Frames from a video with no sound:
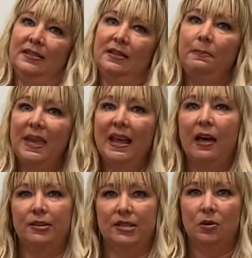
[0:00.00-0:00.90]
something
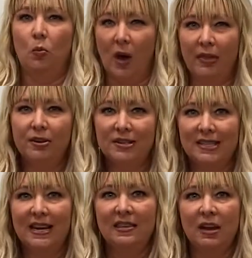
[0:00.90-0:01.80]
else that while they're
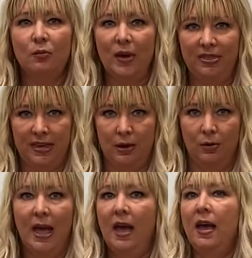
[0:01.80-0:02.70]
sitting there with you,
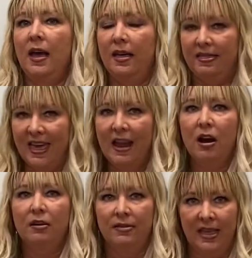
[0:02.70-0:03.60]
they
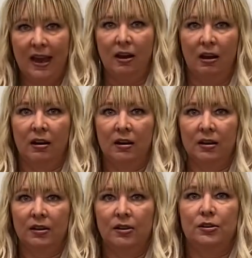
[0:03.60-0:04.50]
are there
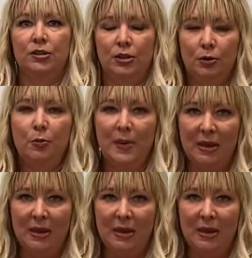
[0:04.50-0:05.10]
to be